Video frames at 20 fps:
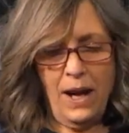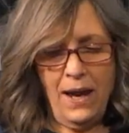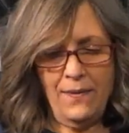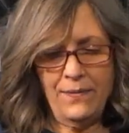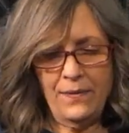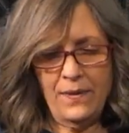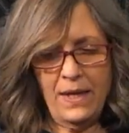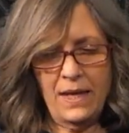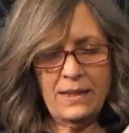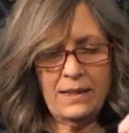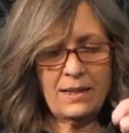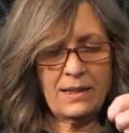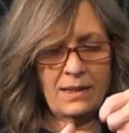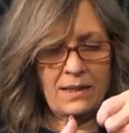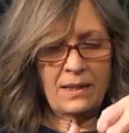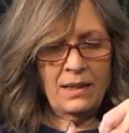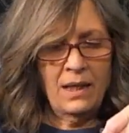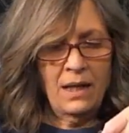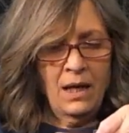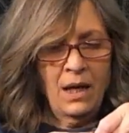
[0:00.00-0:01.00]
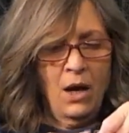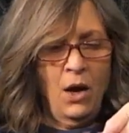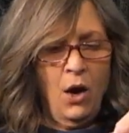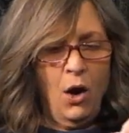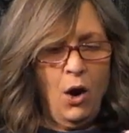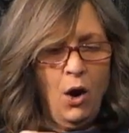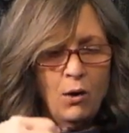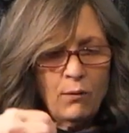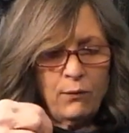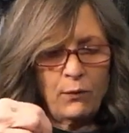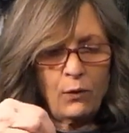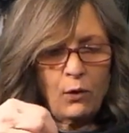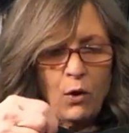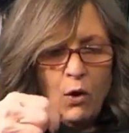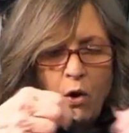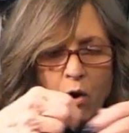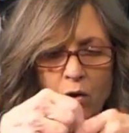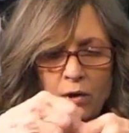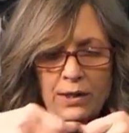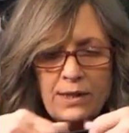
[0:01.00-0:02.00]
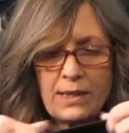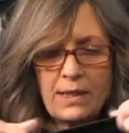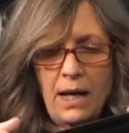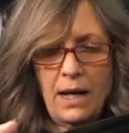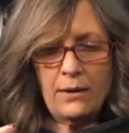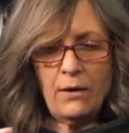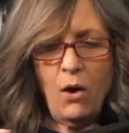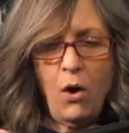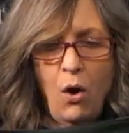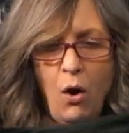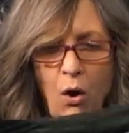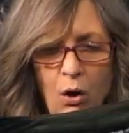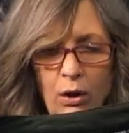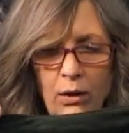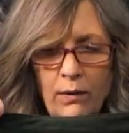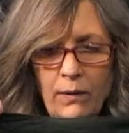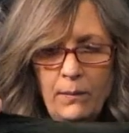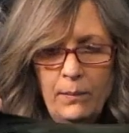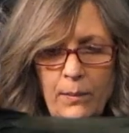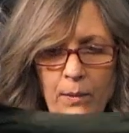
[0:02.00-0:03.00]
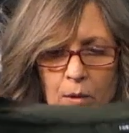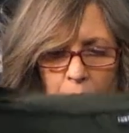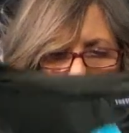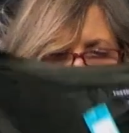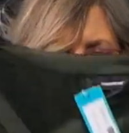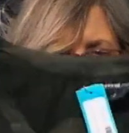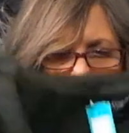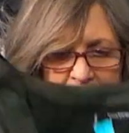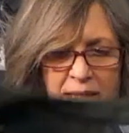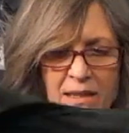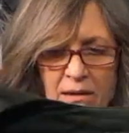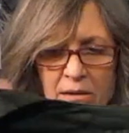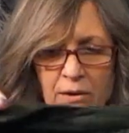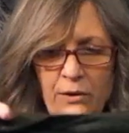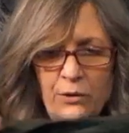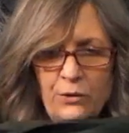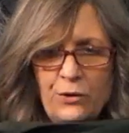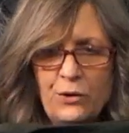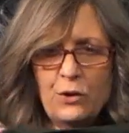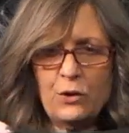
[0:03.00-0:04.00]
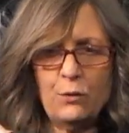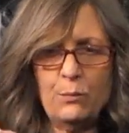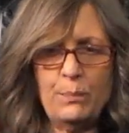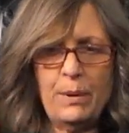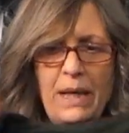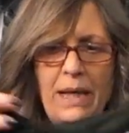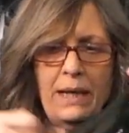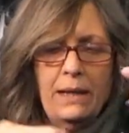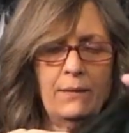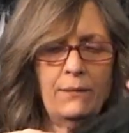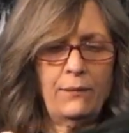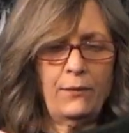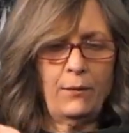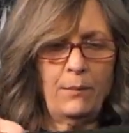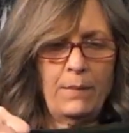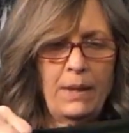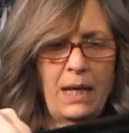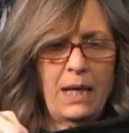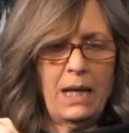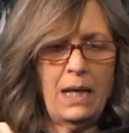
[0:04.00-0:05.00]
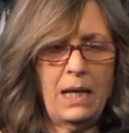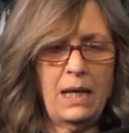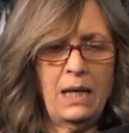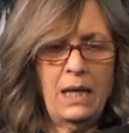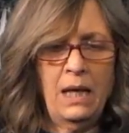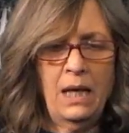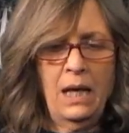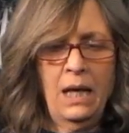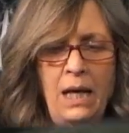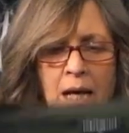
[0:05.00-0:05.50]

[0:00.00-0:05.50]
And this overall is not horrible. It's a little too big for me.